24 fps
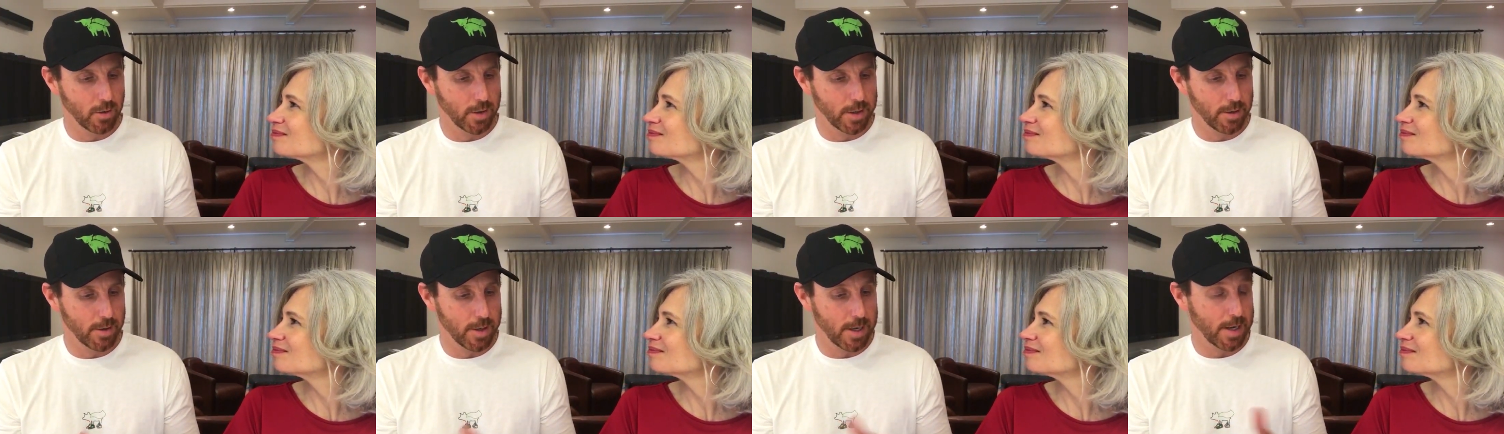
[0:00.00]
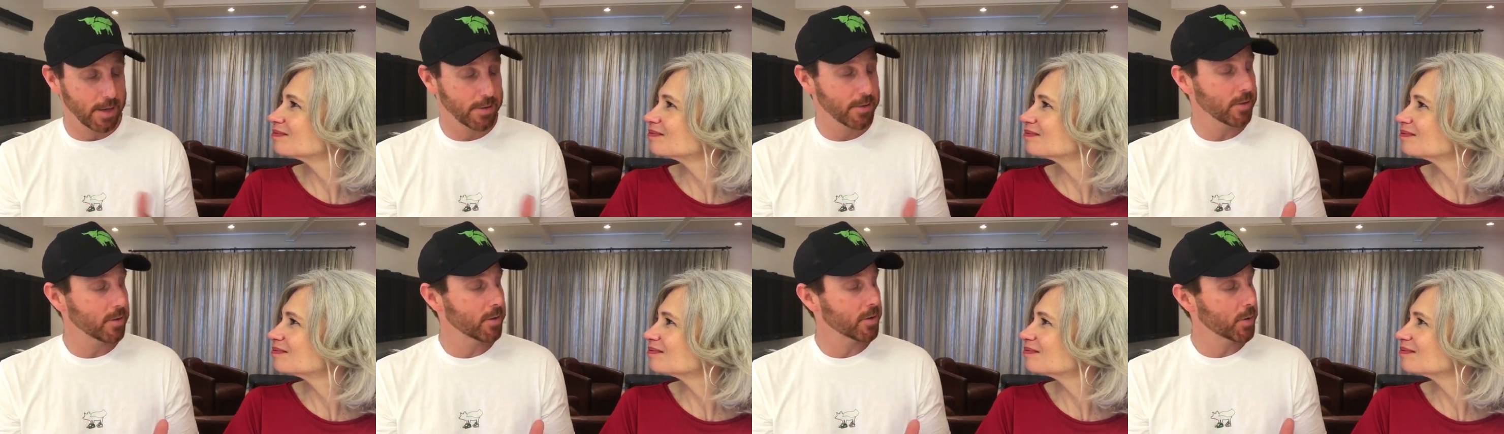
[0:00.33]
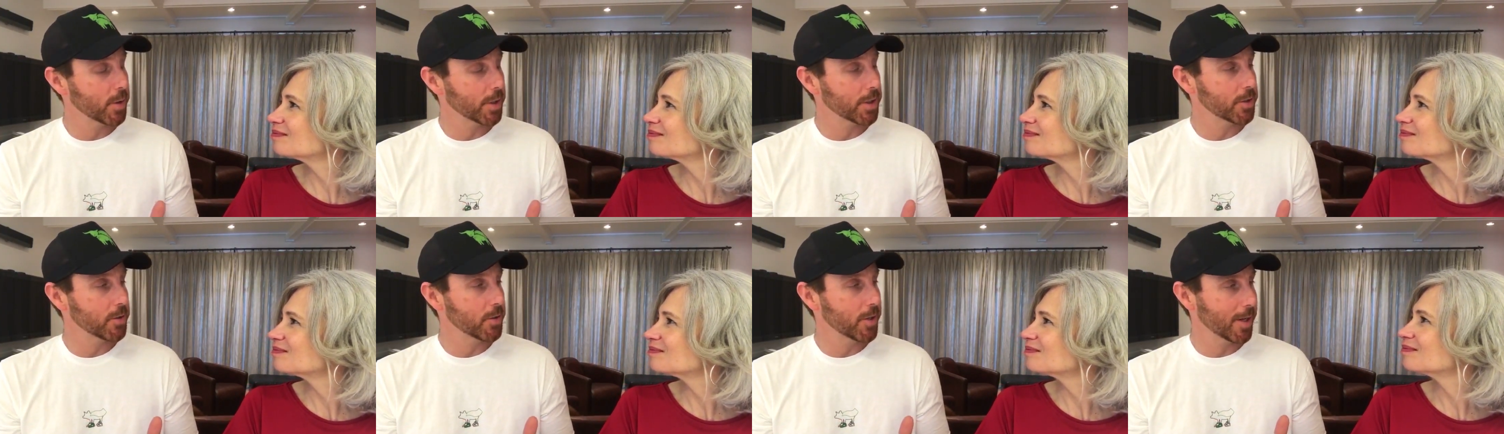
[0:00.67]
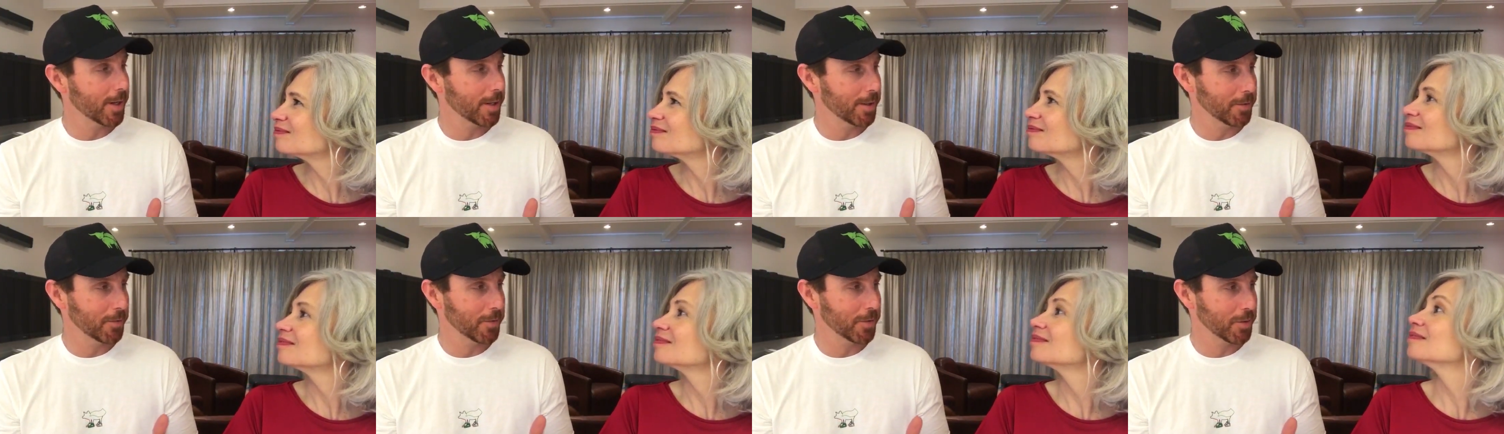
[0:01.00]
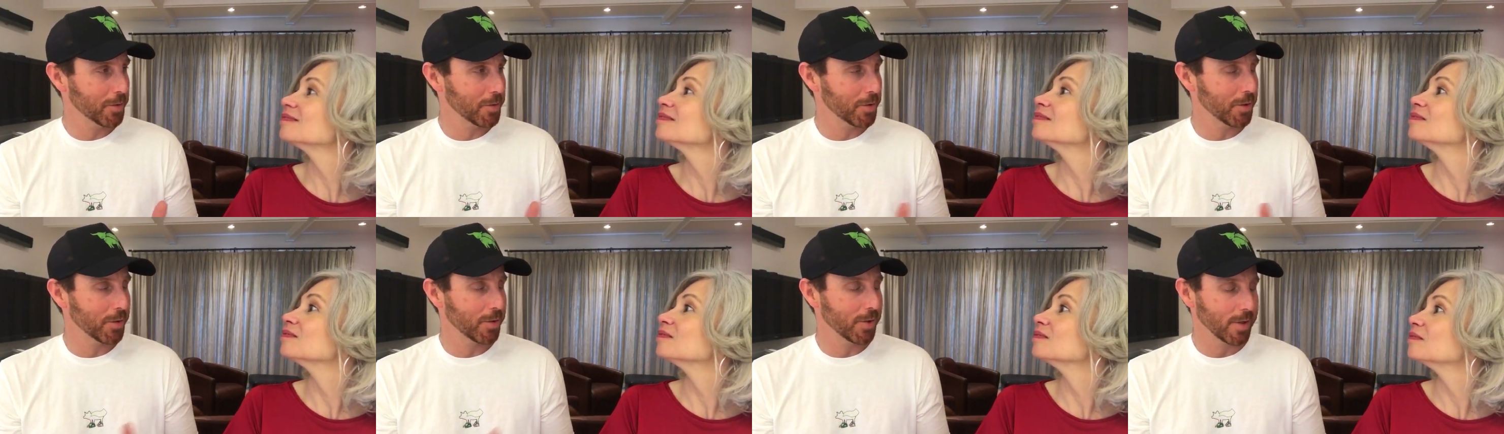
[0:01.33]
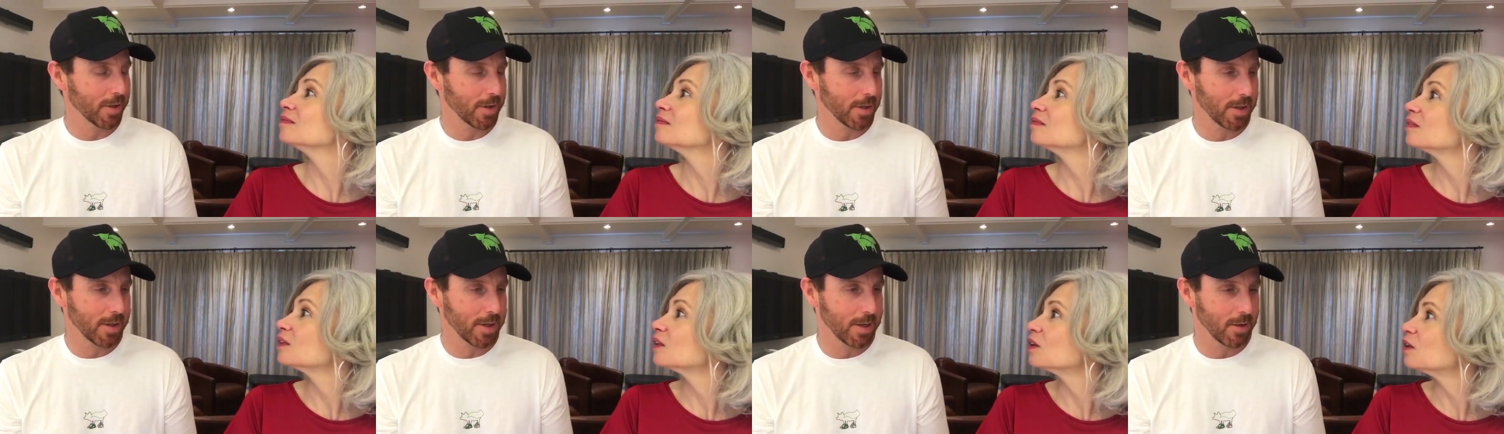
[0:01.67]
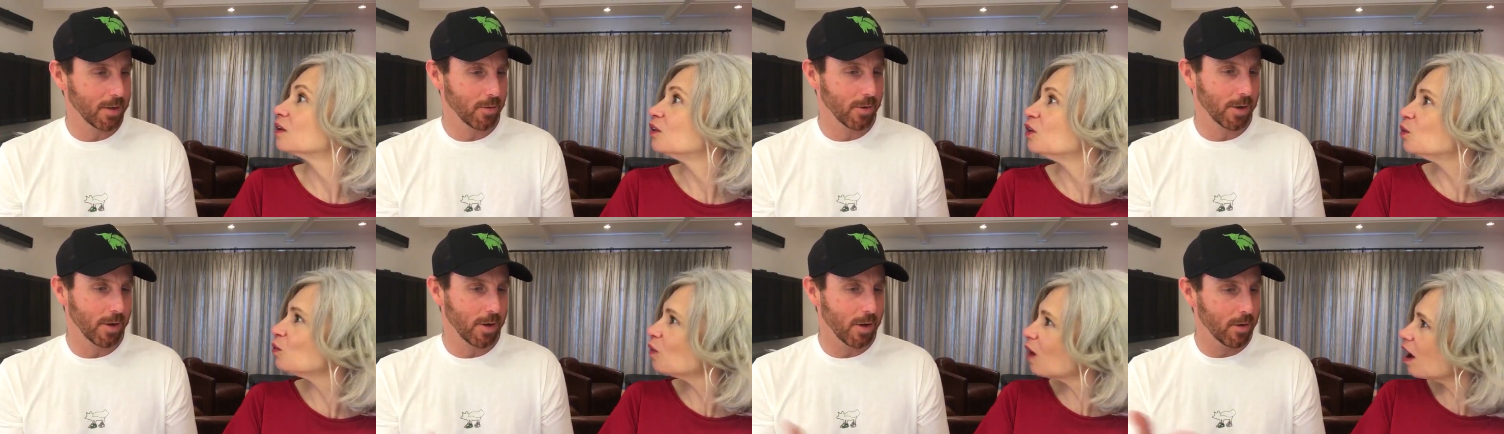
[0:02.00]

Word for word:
Speaker 1: go international as quick as you can, which mm. we're doing.